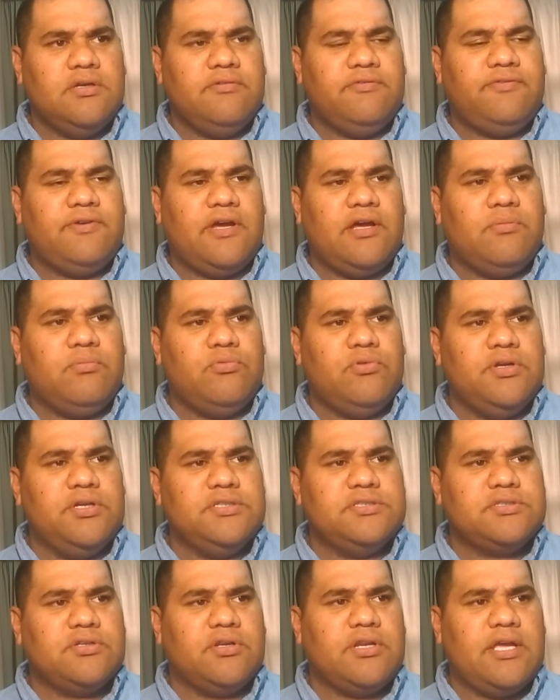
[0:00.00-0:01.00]
Fa'amoe
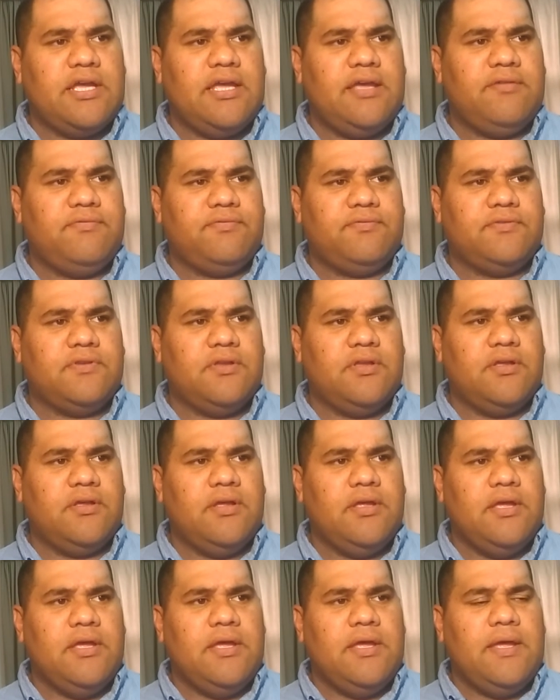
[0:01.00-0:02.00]
is going to have to.
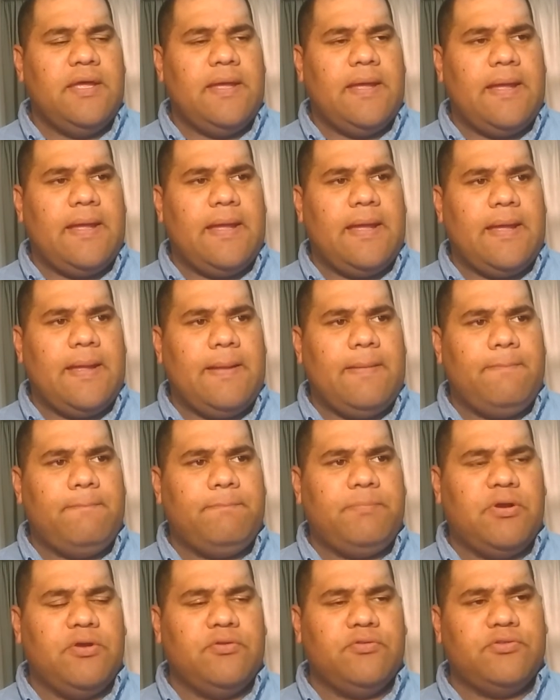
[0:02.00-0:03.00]

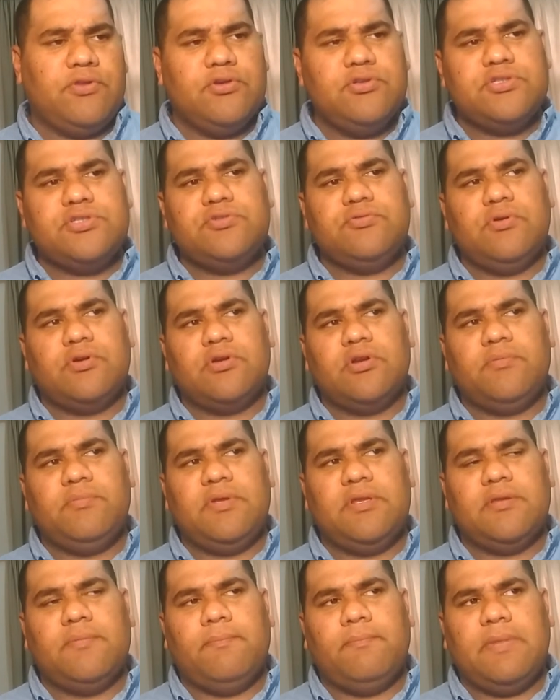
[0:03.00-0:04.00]
Both those two are going to
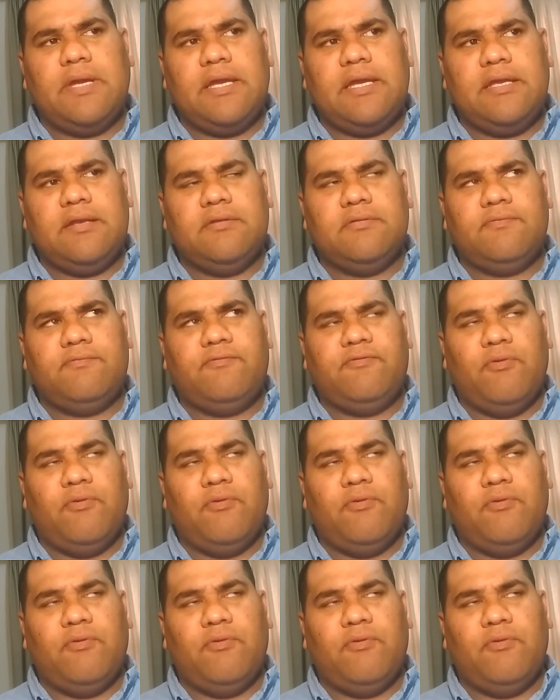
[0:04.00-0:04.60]
be the main,